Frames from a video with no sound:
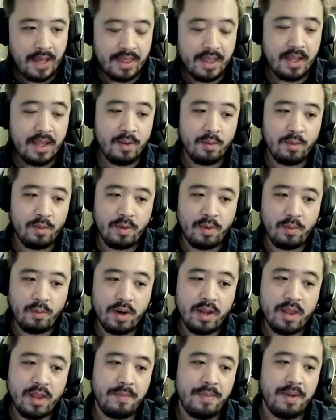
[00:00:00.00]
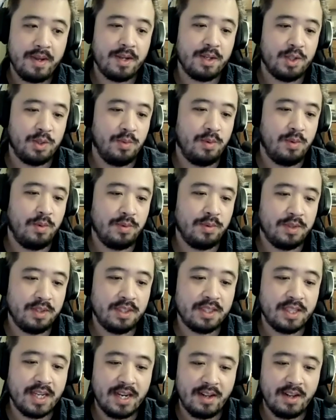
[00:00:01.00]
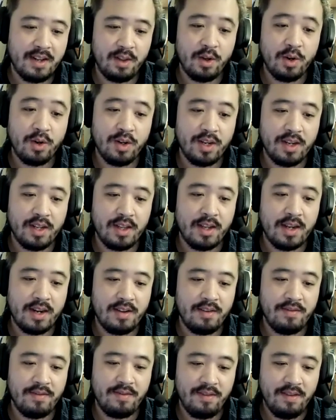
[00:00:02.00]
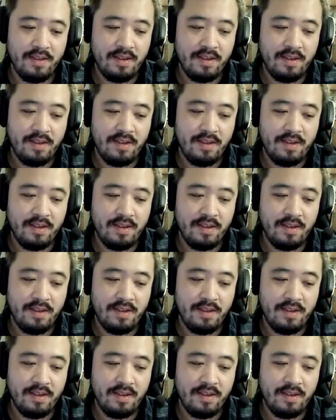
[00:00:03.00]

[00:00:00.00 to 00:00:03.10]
think one of the biggest ones was just kind of learning a lot of